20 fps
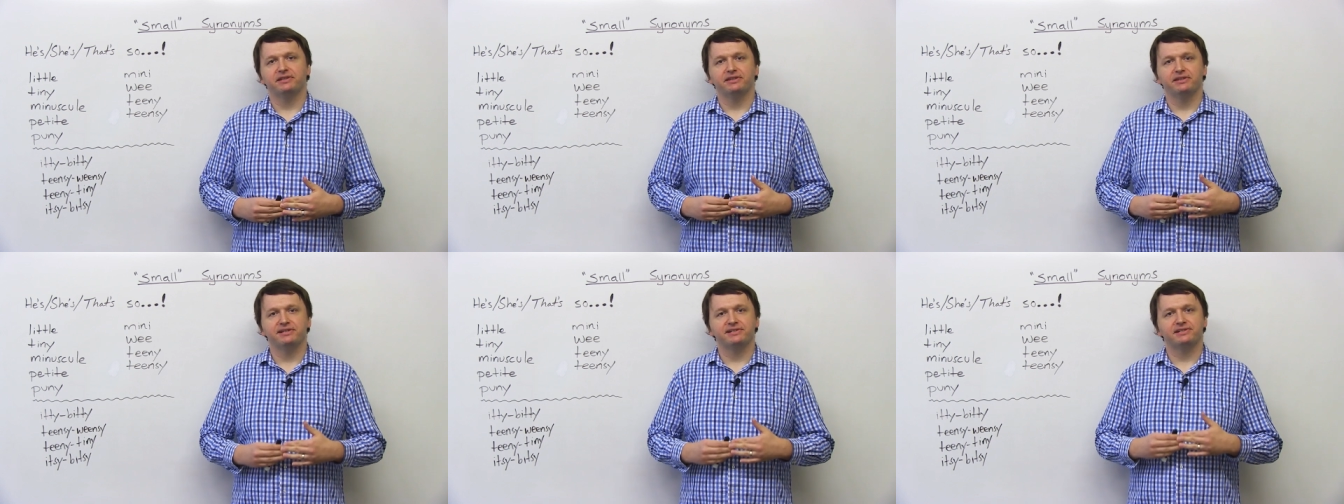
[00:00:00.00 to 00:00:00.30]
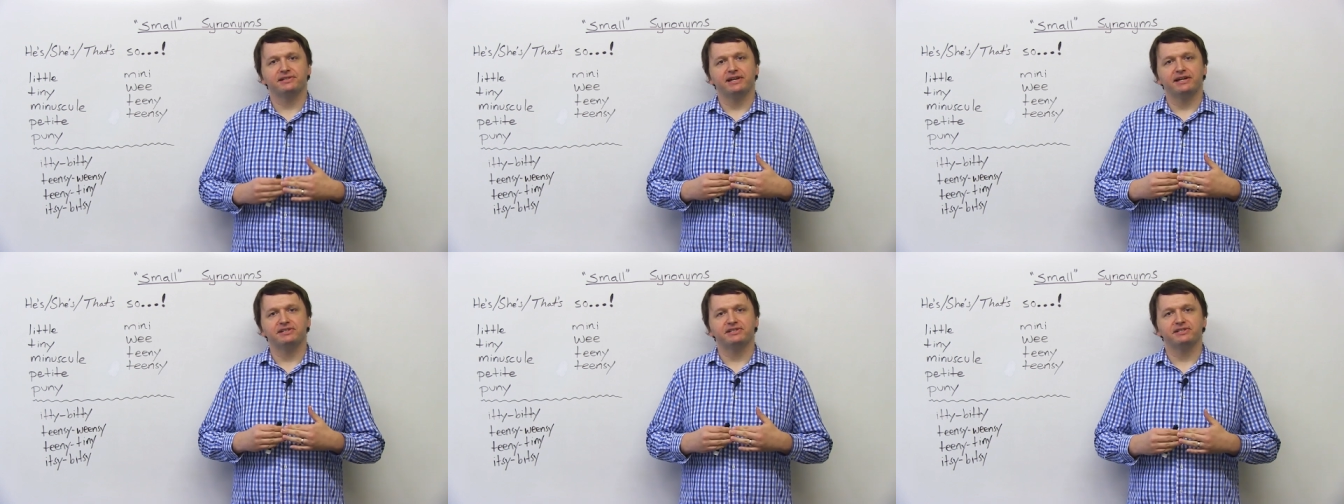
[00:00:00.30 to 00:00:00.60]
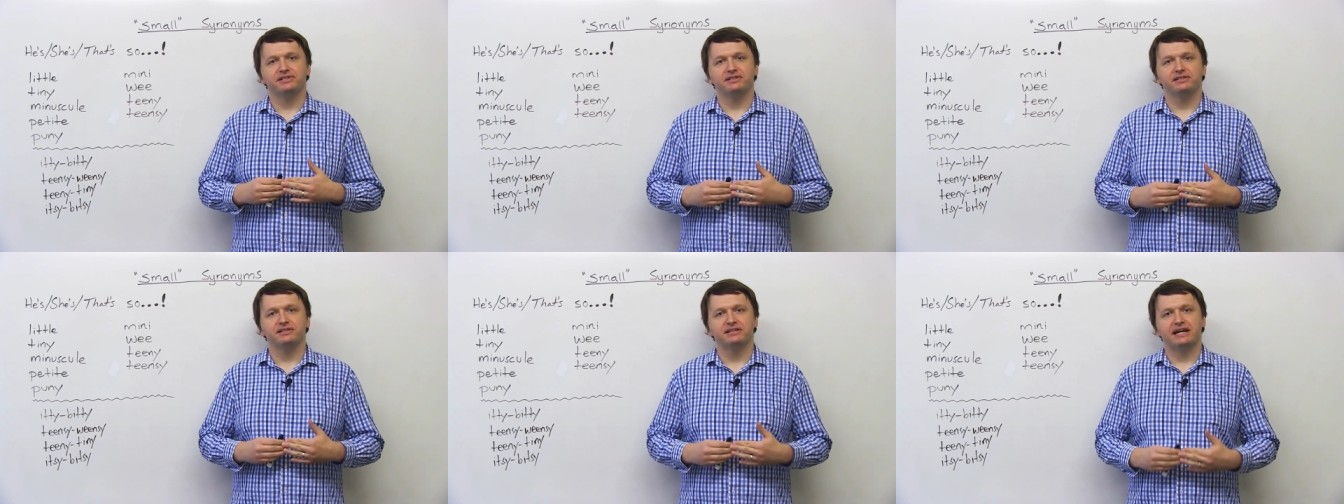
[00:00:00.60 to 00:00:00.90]
this
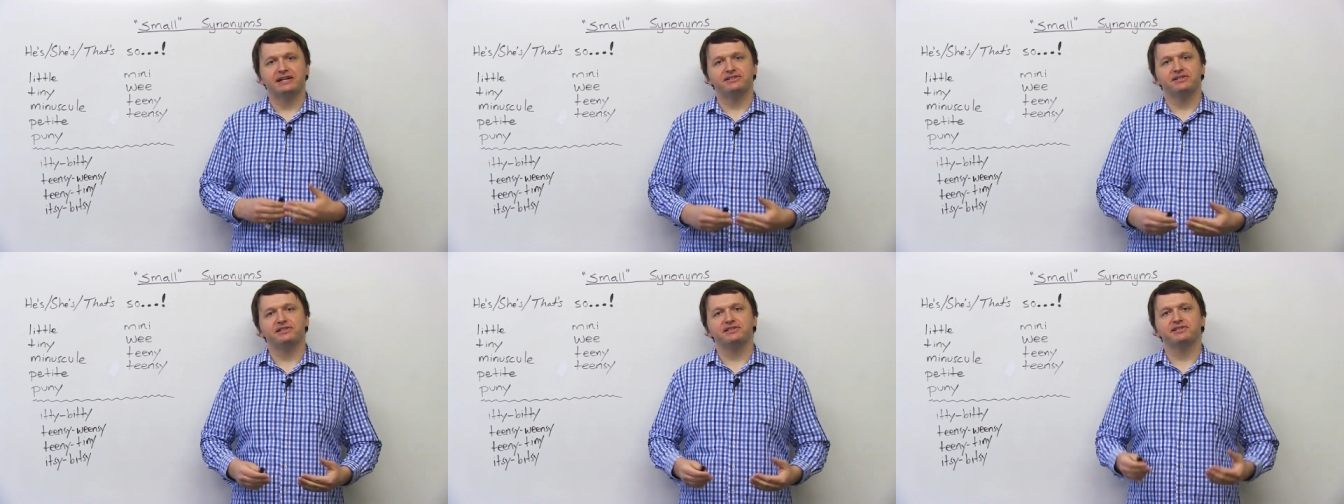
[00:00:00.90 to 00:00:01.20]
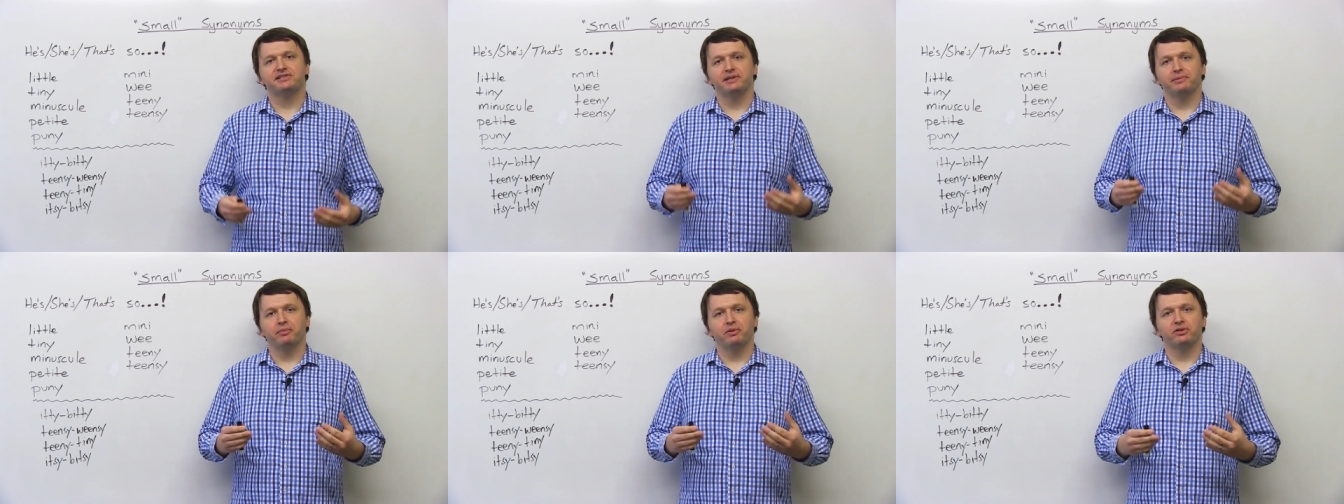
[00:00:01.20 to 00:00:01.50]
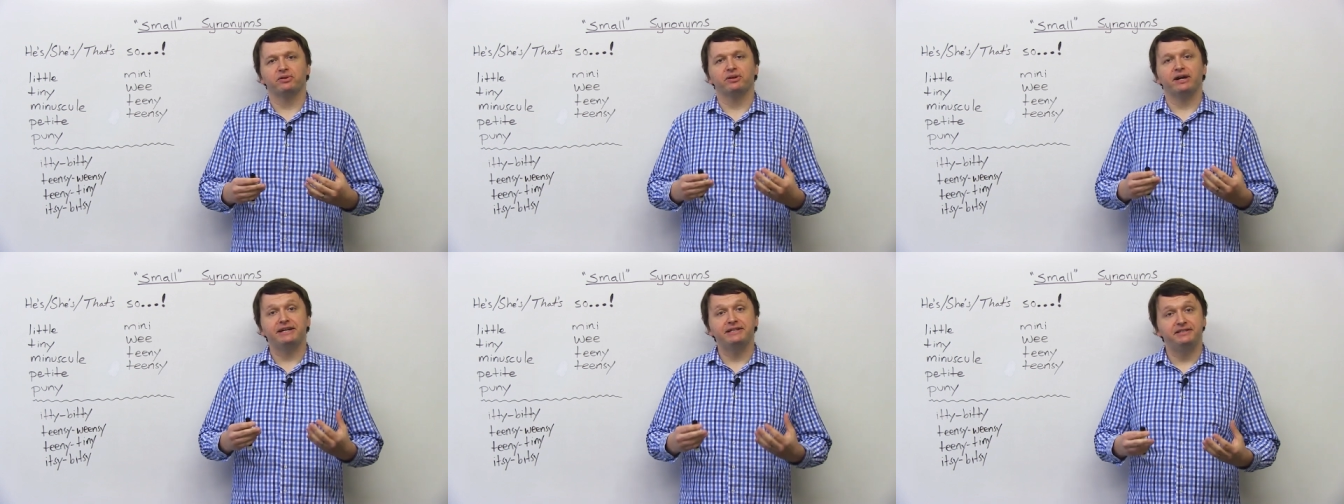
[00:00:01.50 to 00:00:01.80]
lesson has a
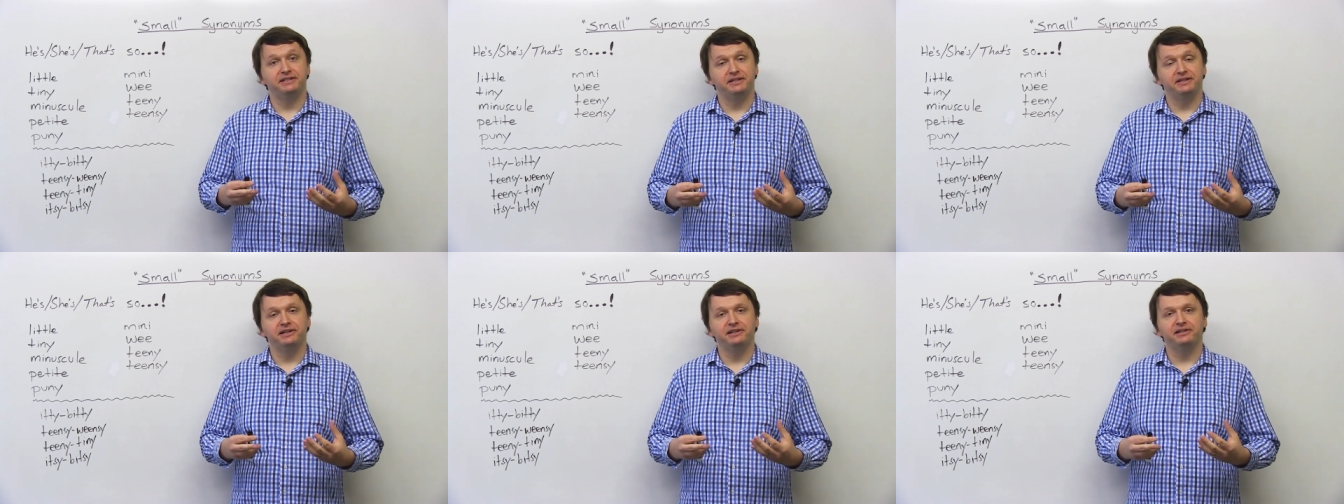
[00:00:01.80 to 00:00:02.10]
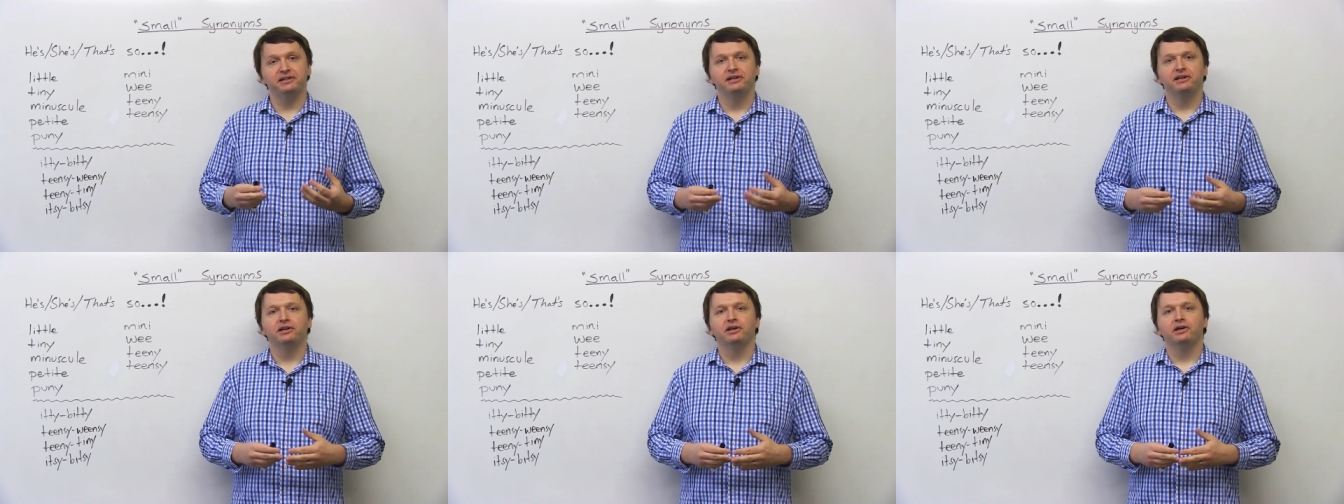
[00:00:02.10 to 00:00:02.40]
similar idea.